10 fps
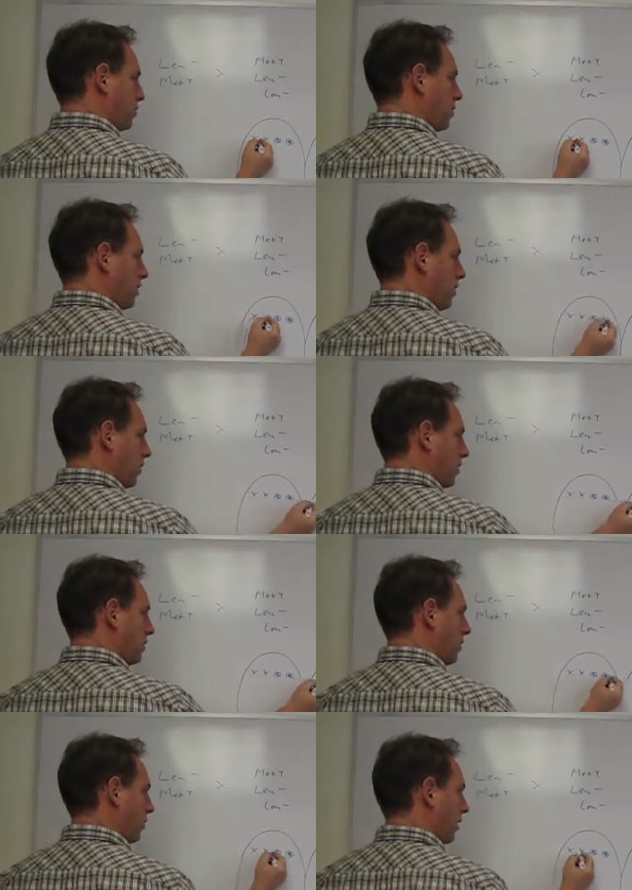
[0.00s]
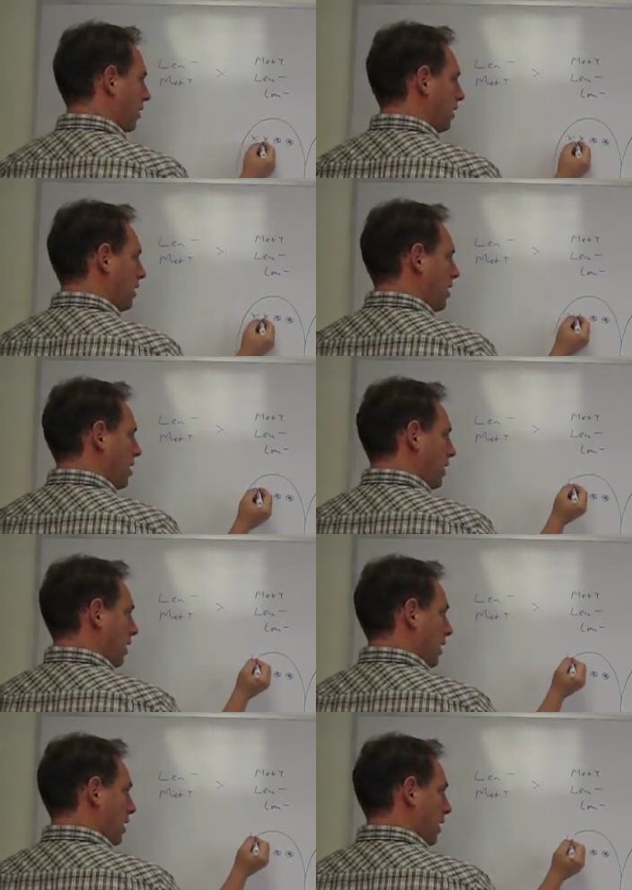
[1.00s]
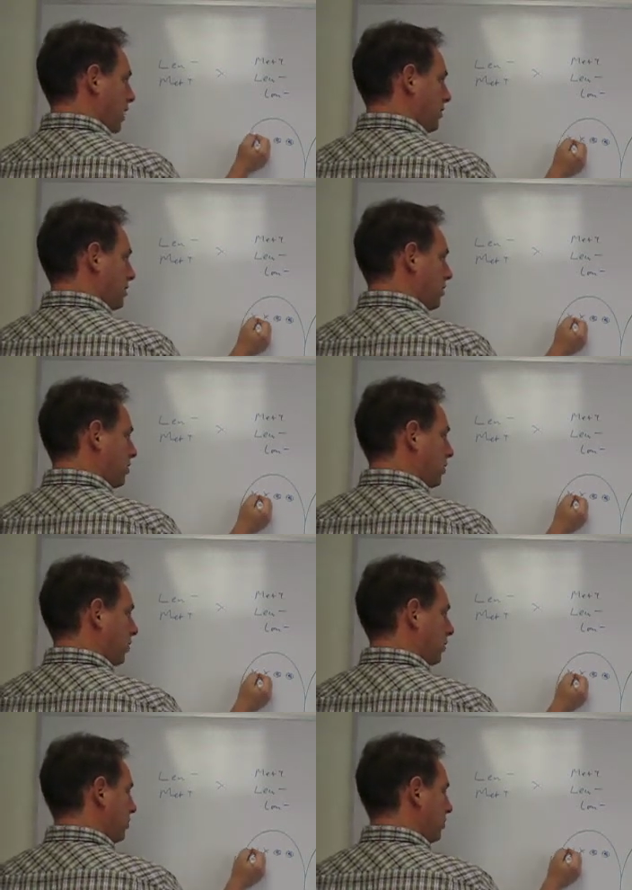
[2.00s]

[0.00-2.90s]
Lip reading: one here, okay, didn't grow on